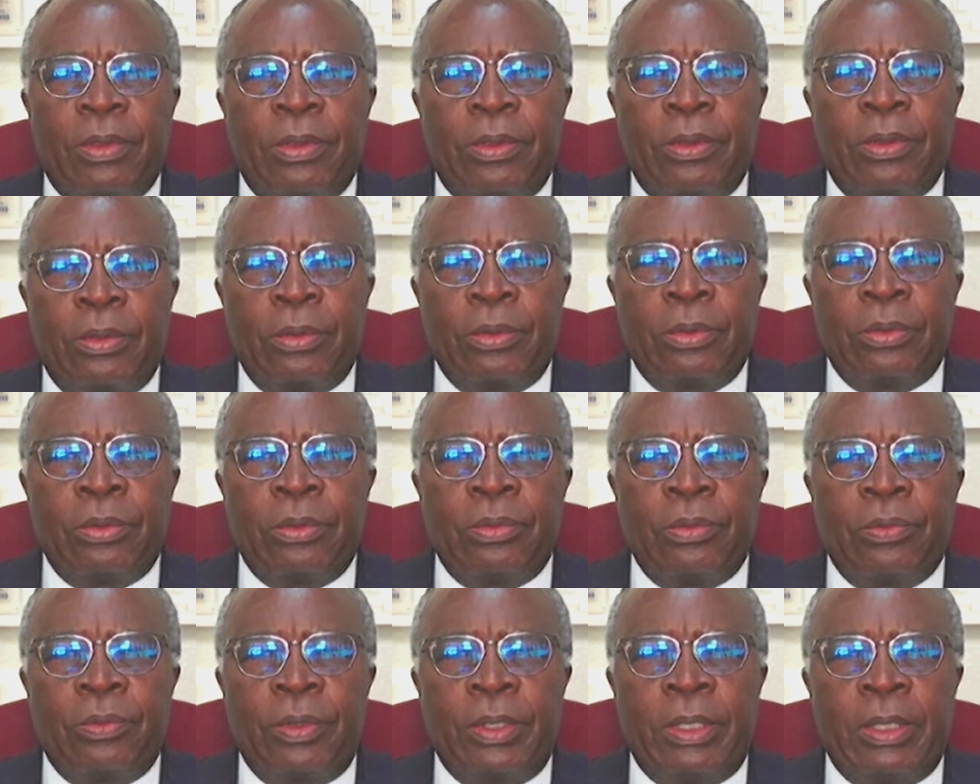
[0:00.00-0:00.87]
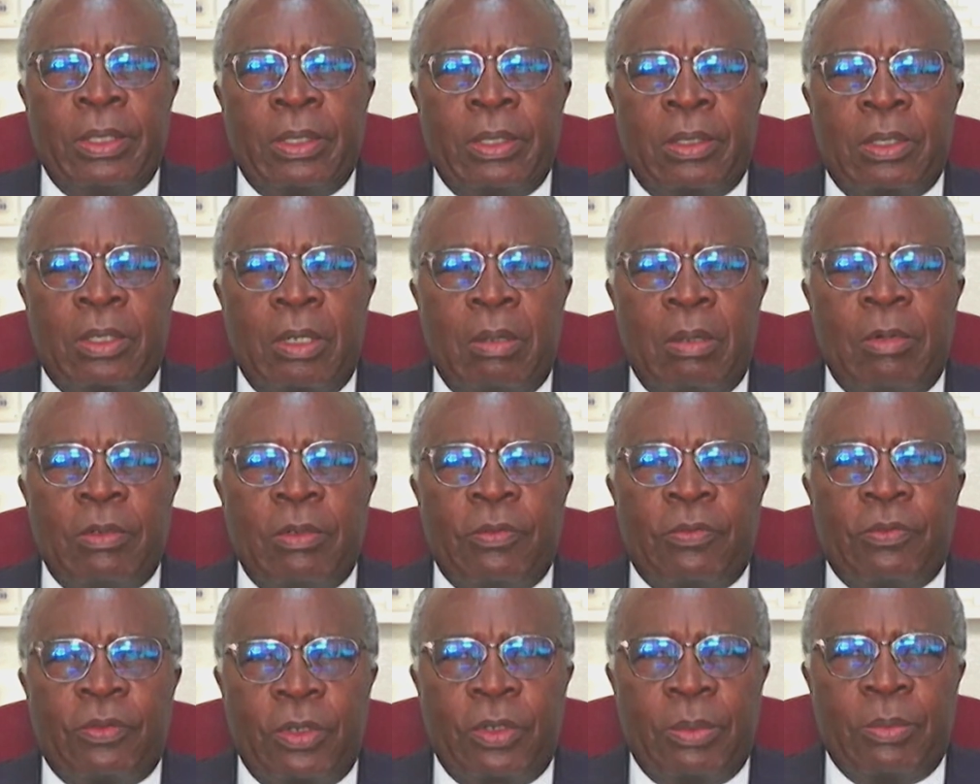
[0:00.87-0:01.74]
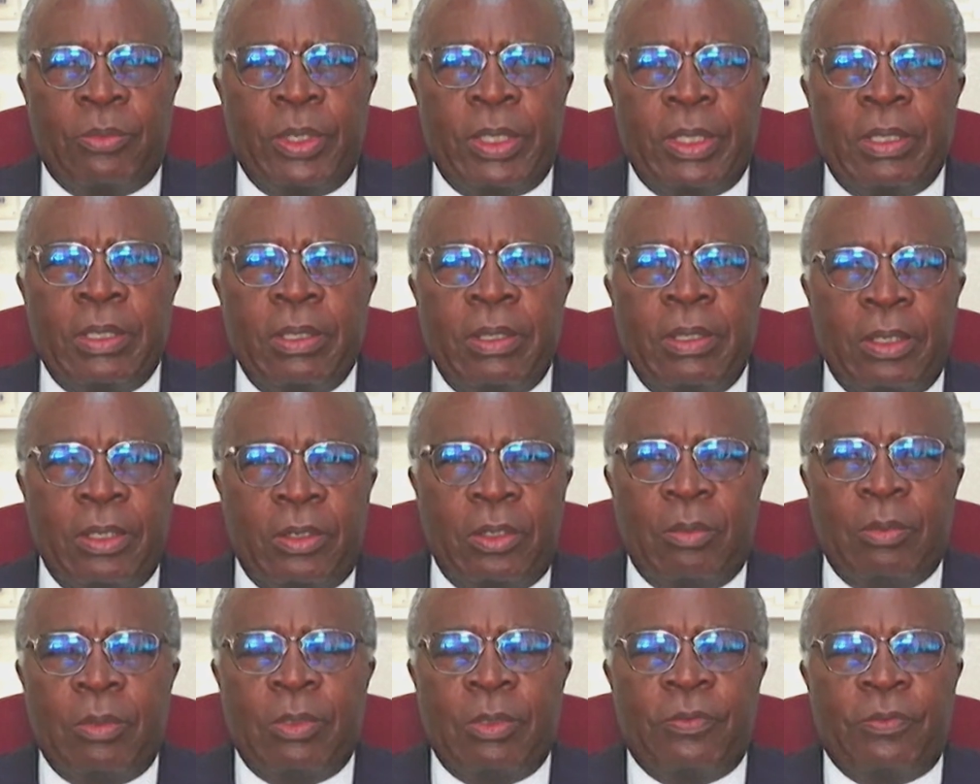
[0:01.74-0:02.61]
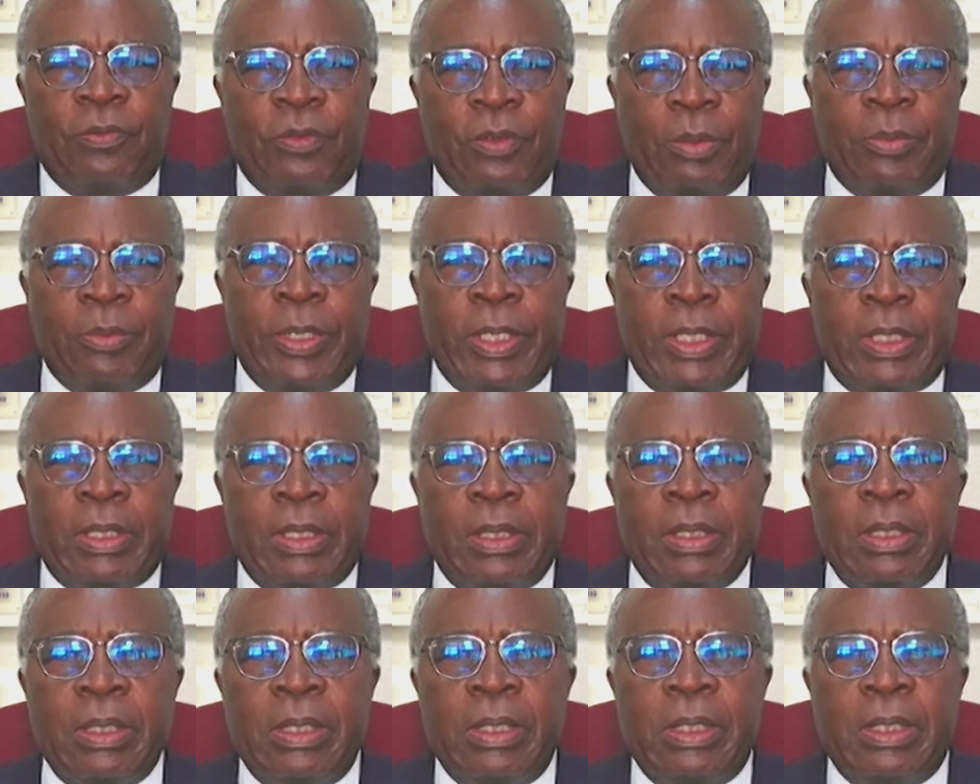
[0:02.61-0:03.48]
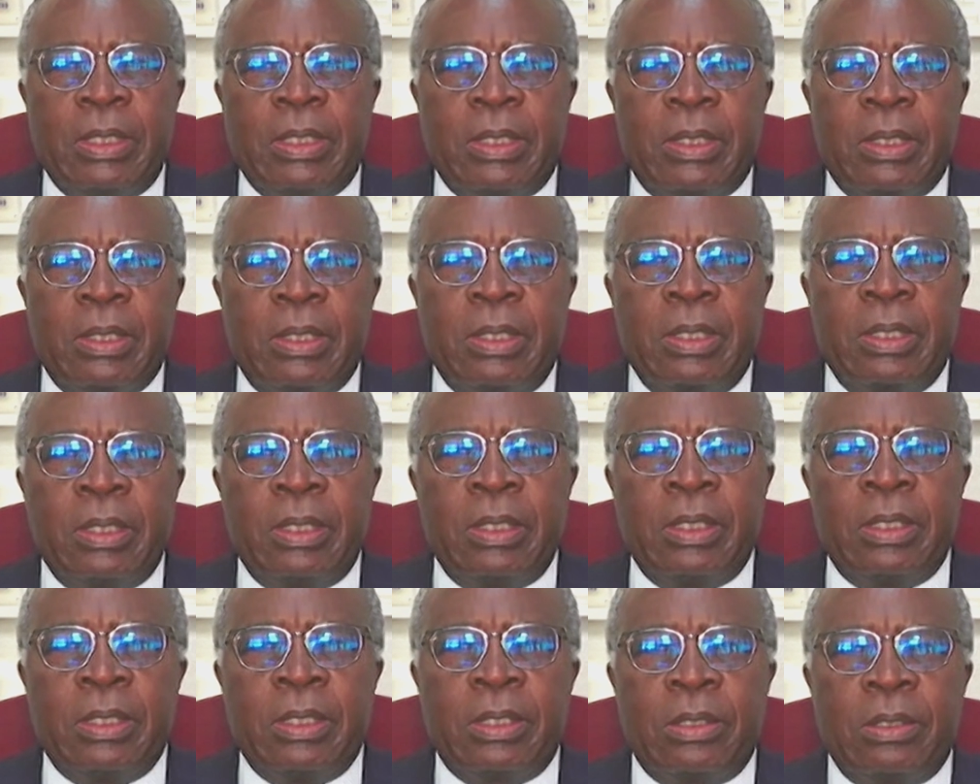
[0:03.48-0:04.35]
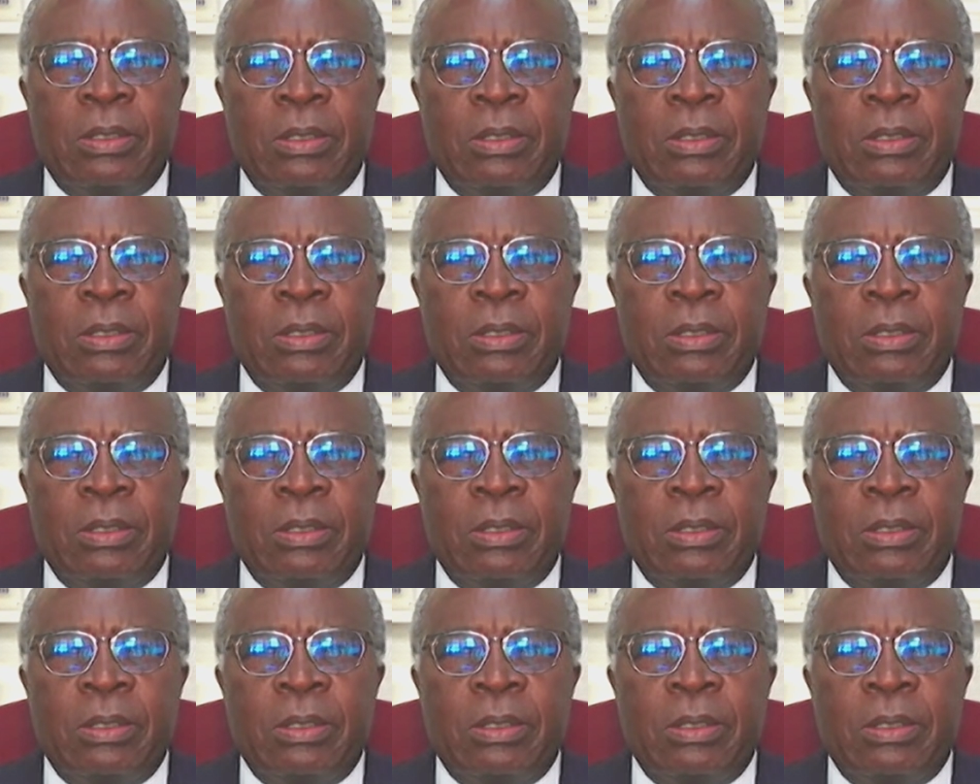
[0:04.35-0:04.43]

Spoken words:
through the common framework. The common framework is the